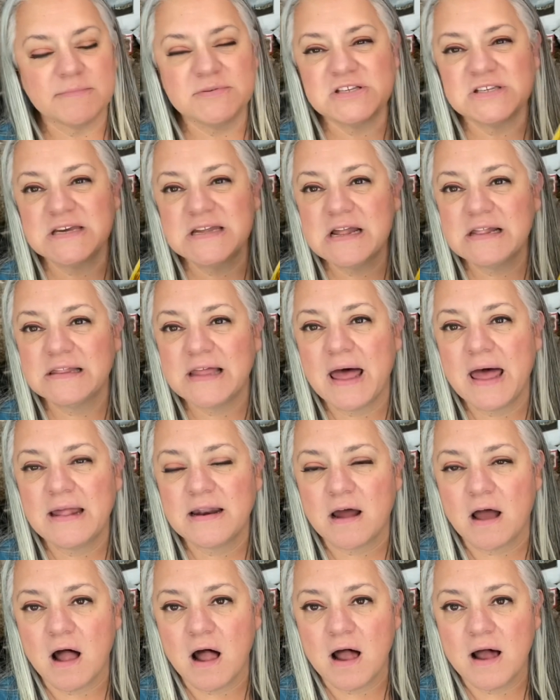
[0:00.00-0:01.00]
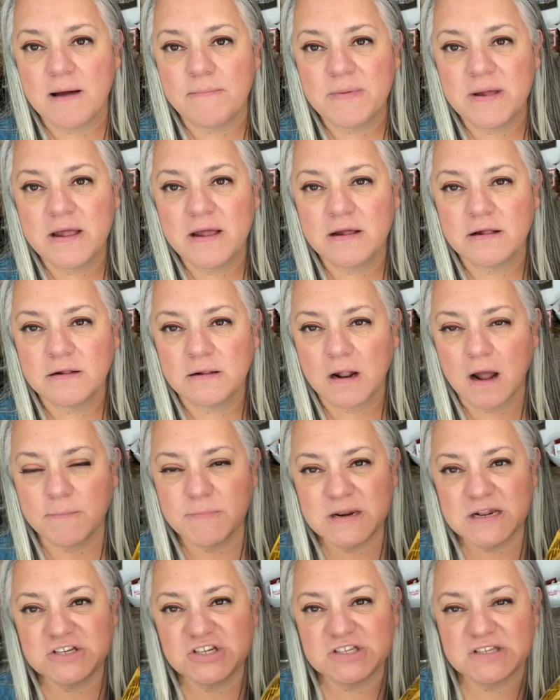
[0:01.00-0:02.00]
just gonna let, um, I'm
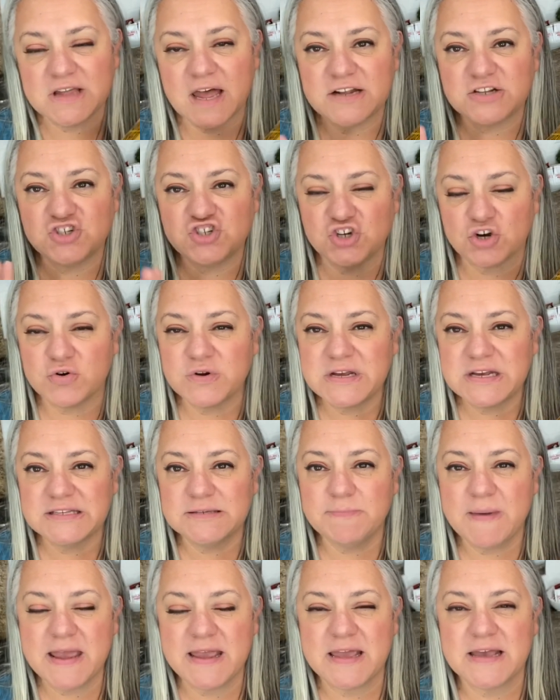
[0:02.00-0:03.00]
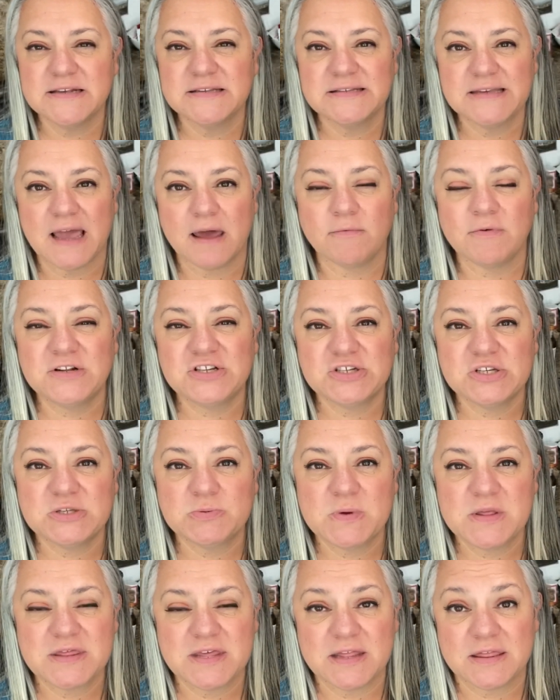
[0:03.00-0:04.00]
gonna just let Jonas make his sandwiches
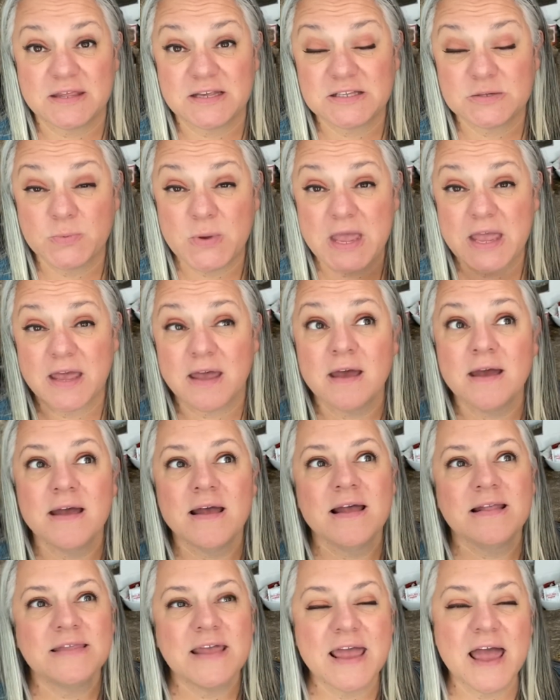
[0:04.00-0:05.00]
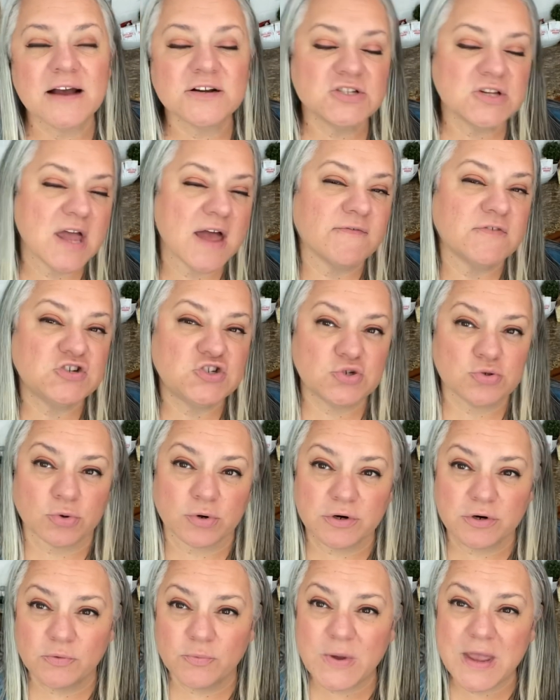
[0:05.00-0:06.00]
with it this week. They actually have a
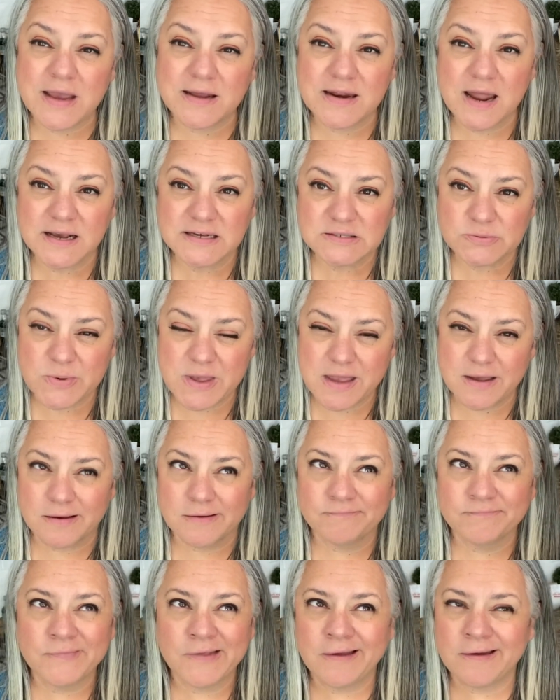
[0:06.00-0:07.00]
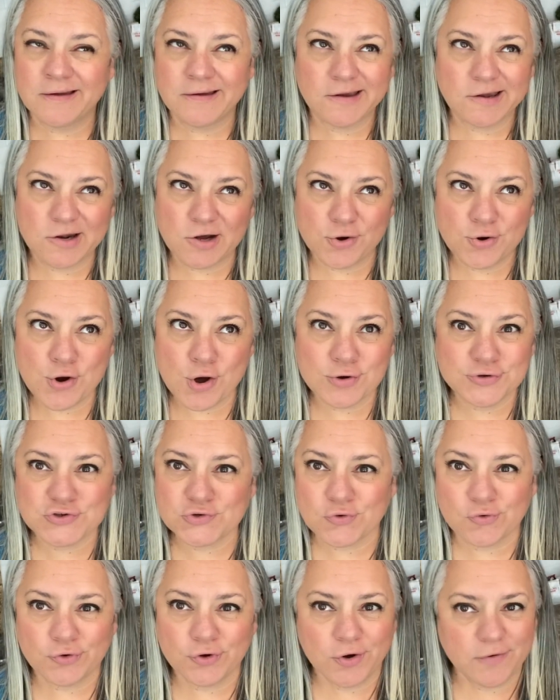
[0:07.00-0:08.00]
shortened week next week. You know, no
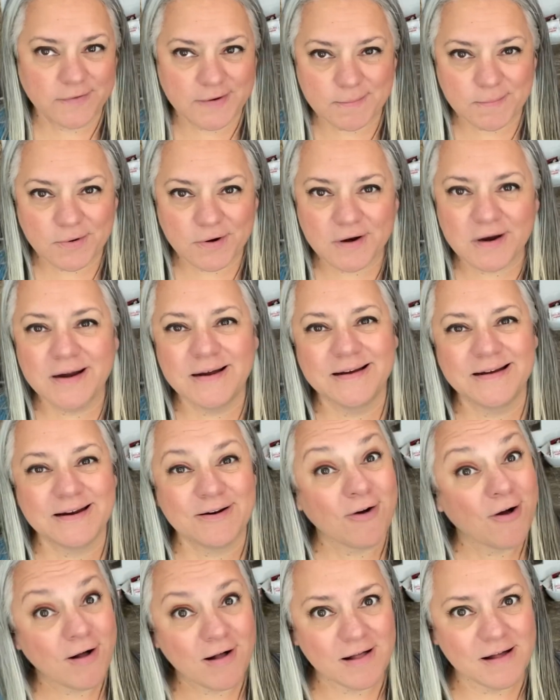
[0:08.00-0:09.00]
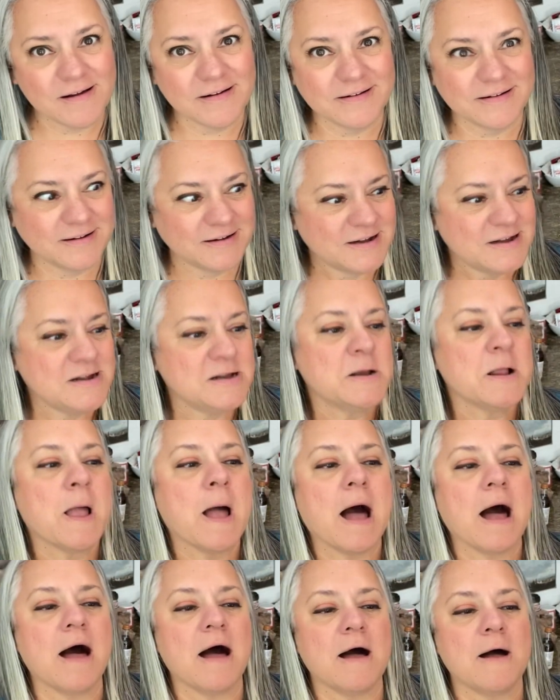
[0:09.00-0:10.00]
school November and all.
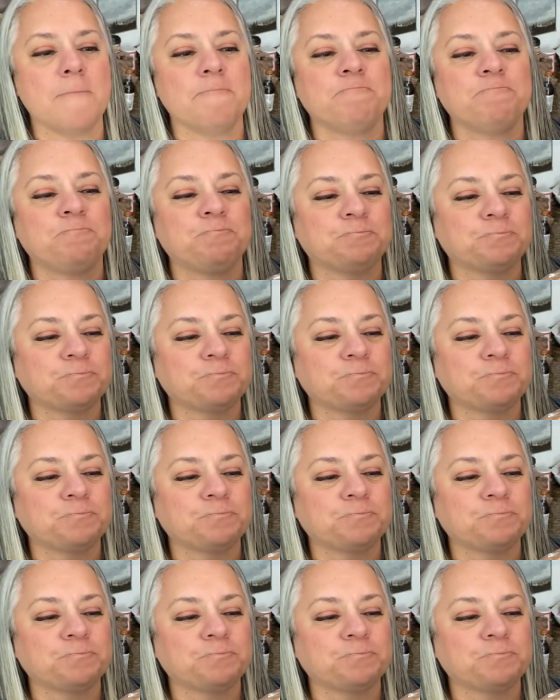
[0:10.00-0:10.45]
um,